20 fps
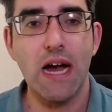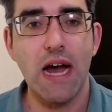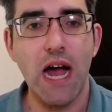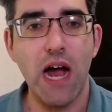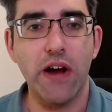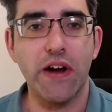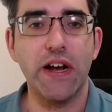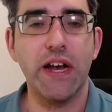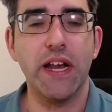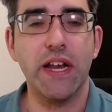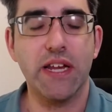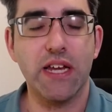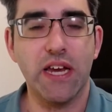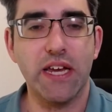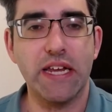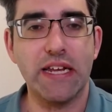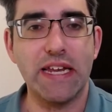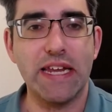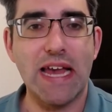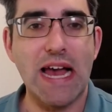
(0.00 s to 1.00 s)
Aaron
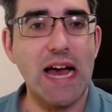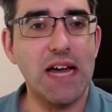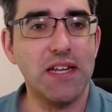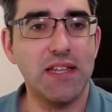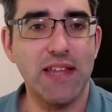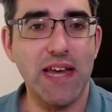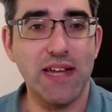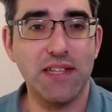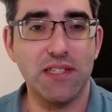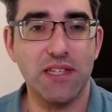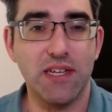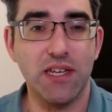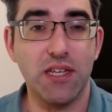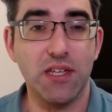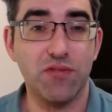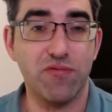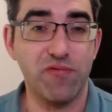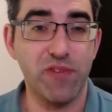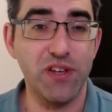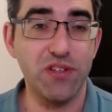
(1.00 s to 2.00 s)
kindly added that to
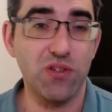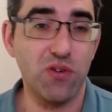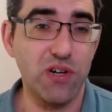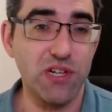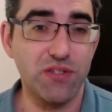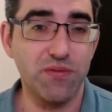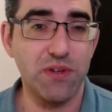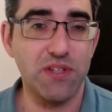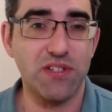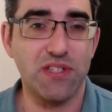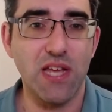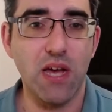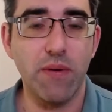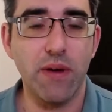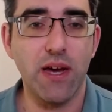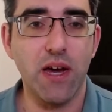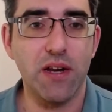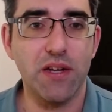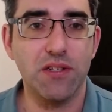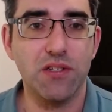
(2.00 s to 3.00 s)
his resource, which is how we
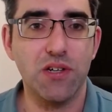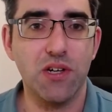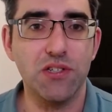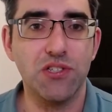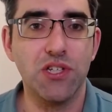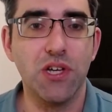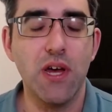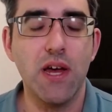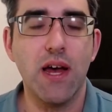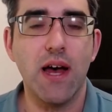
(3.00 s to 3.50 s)
got in touch.